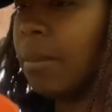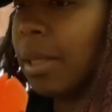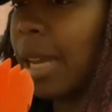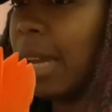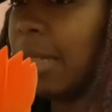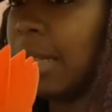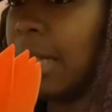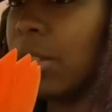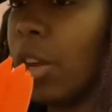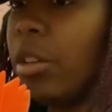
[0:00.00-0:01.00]
So
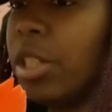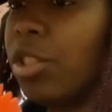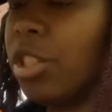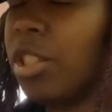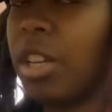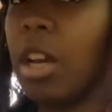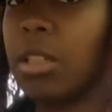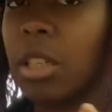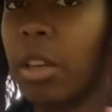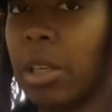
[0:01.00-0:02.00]
Candy has only just
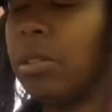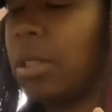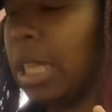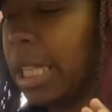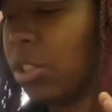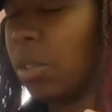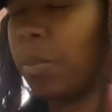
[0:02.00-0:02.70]
started going on to this, and she's